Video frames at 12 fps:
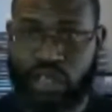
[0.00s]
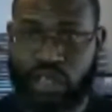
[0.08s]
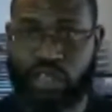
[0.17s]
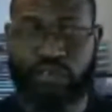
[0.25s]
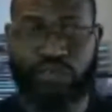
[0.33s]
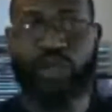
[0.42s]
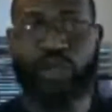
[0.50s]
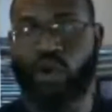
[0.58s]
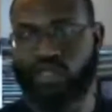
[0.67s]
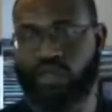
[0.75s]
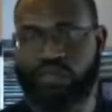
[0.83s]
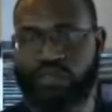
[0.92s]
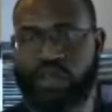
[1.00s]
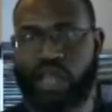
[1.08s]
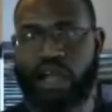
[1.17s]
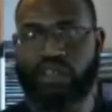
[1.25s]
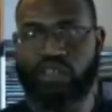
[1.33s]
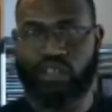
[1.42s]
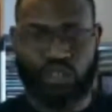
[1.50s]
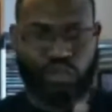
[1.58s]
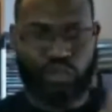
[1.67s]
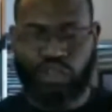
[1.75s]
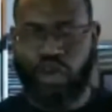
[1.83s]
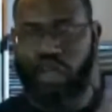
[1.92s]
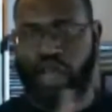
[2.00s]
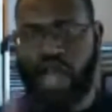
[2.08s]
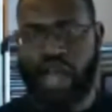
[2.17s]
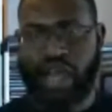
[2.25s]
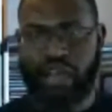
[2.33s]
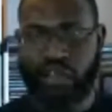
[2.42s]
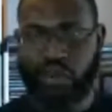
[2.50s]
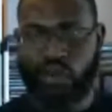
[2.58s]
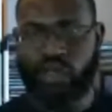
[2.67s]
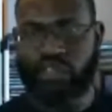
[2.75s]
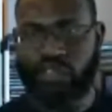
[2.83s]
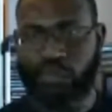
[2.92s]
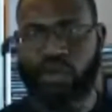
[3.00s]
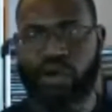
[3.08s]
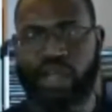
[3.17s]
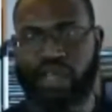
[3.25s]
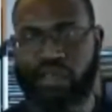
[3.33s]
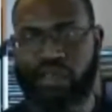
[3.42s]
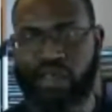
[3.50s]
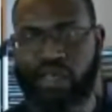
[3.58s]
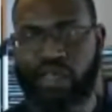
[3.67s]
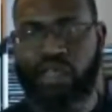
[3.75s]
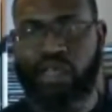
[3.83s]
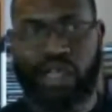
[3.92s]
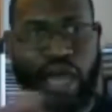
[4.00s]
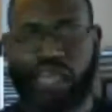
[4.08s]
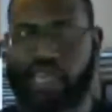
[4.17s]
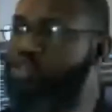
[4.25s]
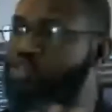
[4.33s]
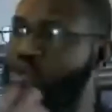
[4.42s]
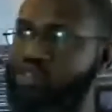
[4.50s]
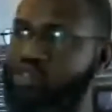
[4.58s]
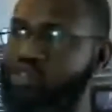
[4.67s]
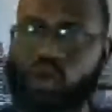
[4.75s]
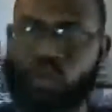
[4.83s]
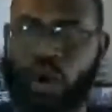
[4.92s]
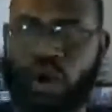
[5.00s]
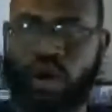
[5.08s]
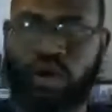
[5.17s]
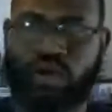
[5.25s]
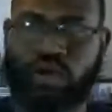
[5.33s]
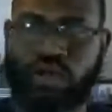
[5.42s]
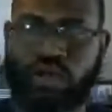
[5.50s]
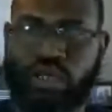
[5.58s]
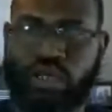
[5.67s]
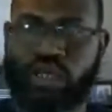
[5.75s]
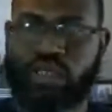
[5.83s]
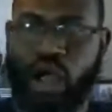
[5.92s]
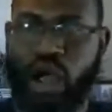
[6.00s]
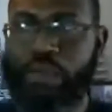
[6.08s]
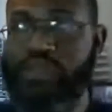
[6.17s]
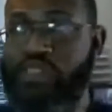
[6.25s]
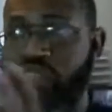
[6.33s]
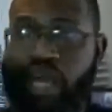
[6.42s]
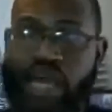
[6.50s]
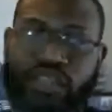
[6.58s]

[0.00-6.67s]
If you go into a Foot Locker, shoes are aligned according to brand. Nike controls a whole wall. The opposite side